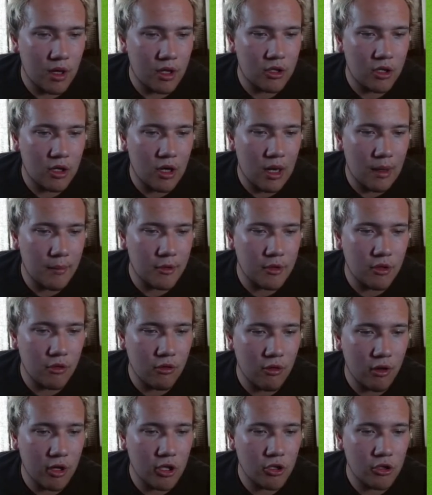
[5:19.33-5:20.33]
I don't know how
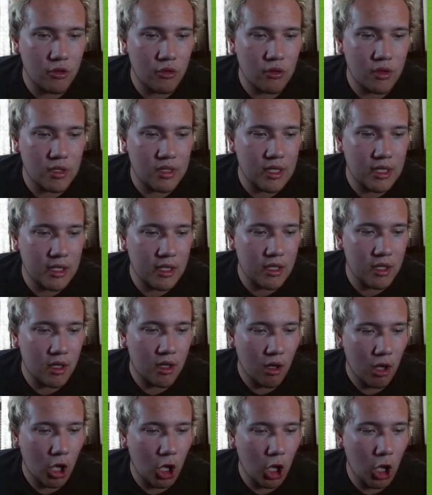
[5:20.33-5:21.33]
much longer I can do this,
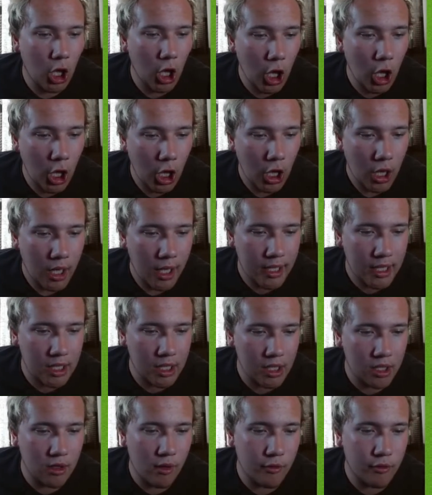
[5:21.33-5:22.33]
Linda. Huh? I
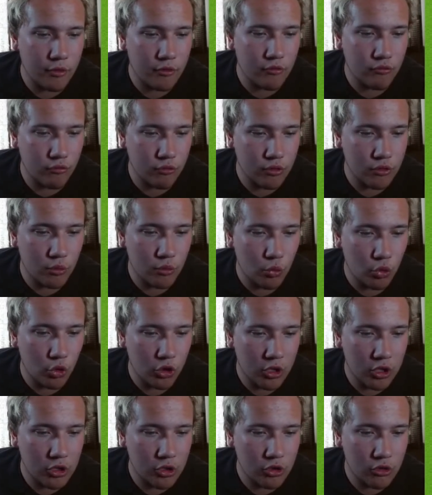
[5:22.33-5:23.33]
can't keep up this ruse
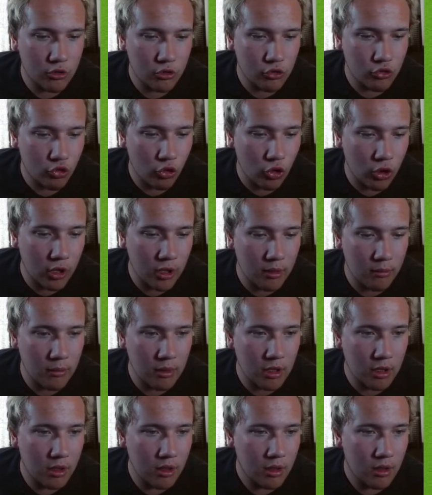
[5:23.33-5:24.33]
work. It's
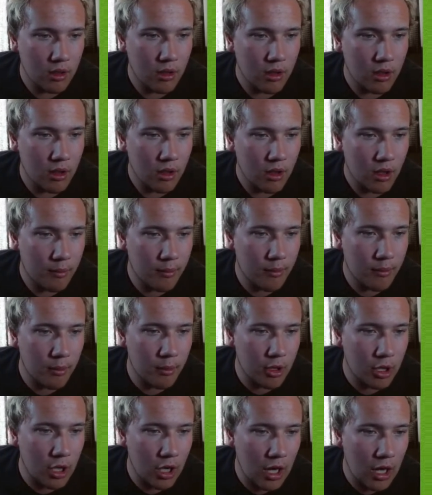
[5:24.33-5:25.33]
destroying me. I've
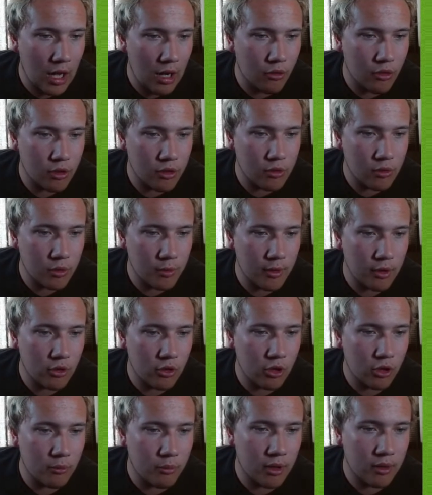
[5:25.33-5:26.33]
become a clown. I just want to be
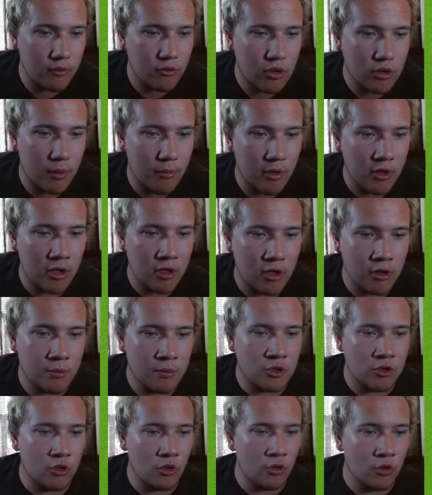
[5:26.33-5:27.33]
a cook, but I'm trapped by that
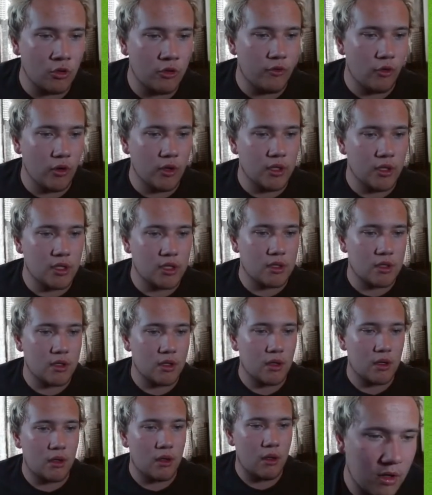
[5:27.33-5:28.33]
absurd
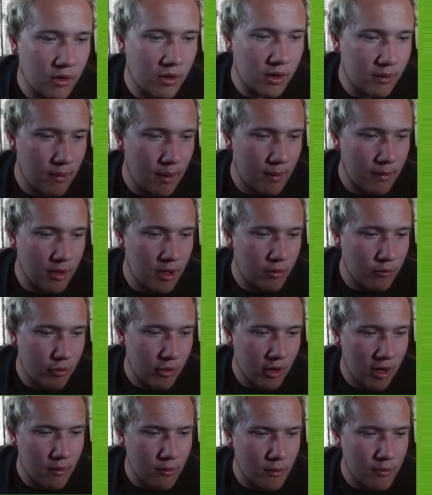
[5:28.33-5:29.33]
voice. Oh, honey, maybe you
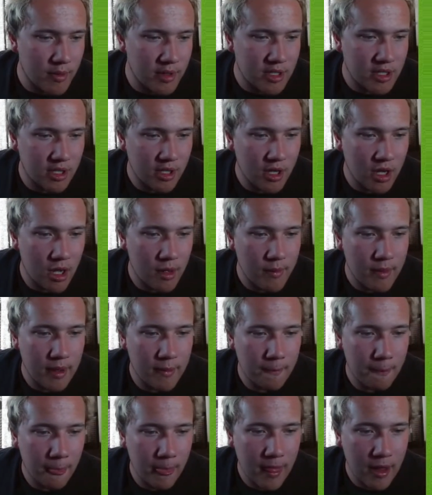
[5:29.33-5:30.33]
could bring up with Mr.
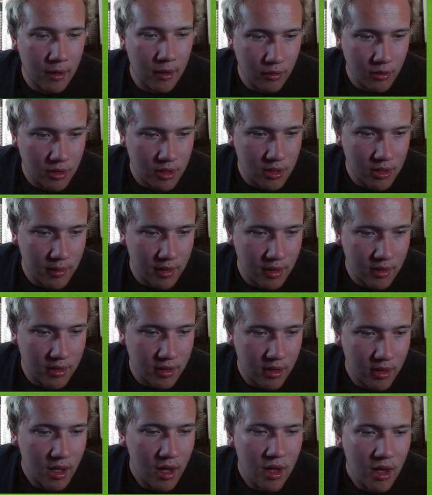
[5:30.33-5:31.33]
Kermit. I want to, but
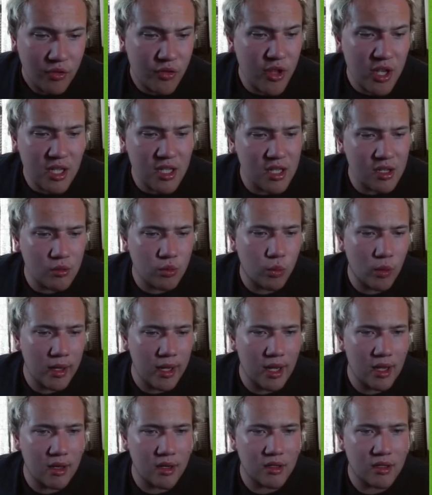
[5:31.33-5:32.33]
I... This is
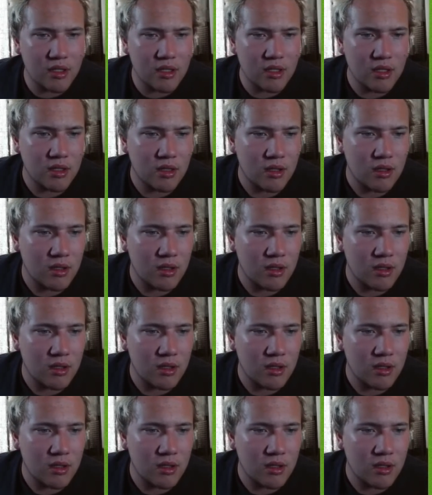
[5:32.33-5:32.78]
weird.